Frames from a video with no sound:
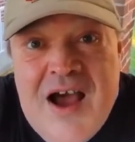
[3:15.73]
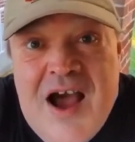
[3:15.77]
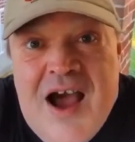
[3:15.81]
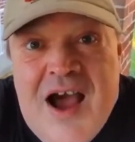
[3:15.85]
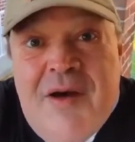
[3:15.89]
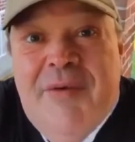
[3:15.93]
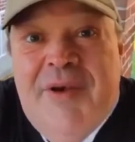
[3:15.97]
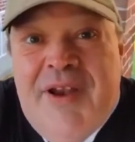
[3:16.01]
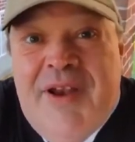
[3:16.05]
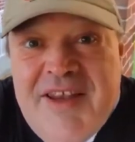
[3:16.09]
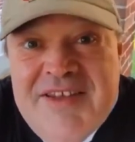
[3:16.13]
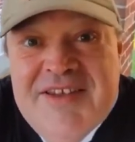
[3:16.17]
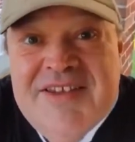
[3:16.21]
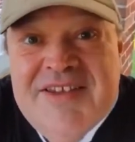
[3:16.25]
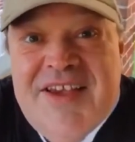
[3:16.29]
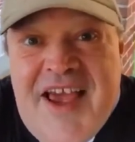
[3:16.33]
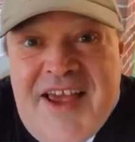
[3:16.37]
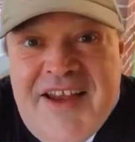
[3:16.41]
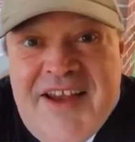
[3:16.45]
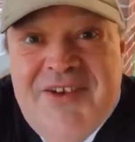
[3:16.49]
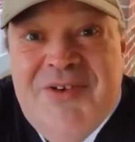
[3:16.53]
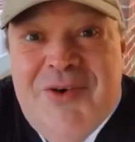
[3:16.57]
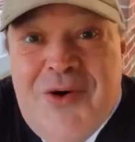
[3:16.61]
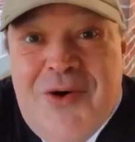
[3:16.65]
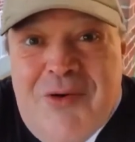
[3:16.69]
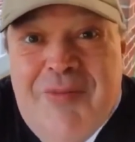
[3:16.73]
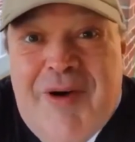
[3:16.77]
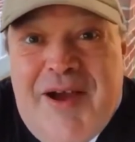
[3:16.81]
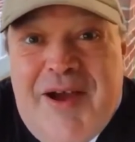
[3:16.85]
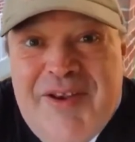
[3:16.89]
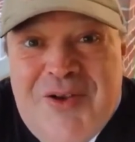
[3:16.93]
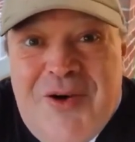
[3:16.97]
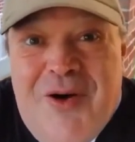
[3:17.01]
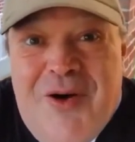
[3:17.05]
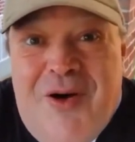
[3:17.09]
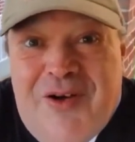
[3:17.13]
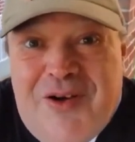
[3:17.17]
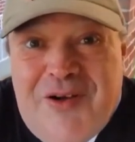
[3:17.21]
I went inside and told my
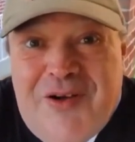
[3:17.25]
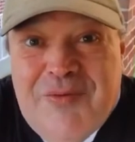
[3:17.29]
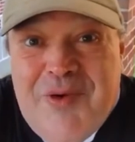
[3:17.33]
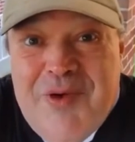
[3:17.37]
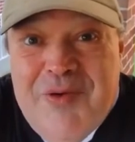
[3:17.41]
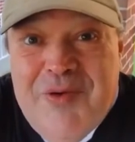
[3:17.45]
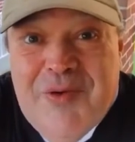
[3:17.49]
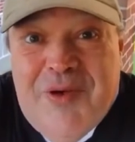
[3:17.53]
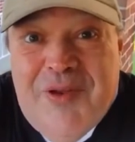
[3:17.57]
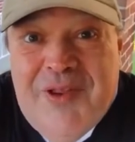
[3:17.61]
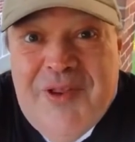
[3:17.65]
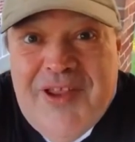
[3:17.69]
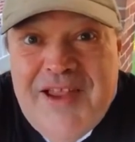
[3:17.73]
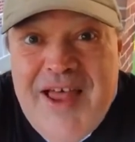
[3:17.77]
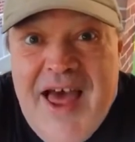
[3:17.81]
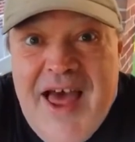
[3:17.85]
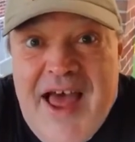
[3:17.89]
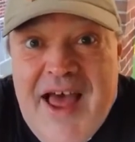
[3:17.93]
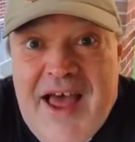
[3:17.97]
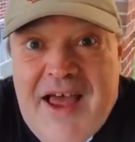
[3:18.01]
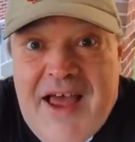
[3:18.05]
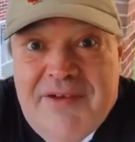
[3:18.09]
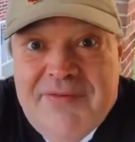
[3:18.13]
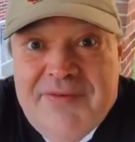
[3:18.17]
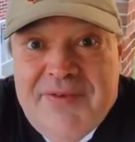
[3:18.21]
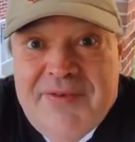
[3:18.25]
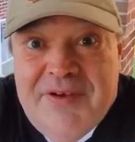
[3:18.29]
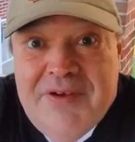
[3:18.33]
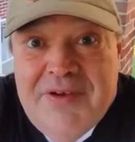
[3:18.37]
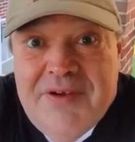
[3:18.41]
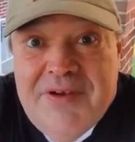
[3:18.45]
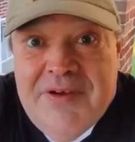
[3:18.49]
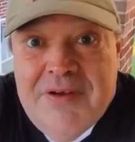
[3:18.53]
dog, and we really laughed.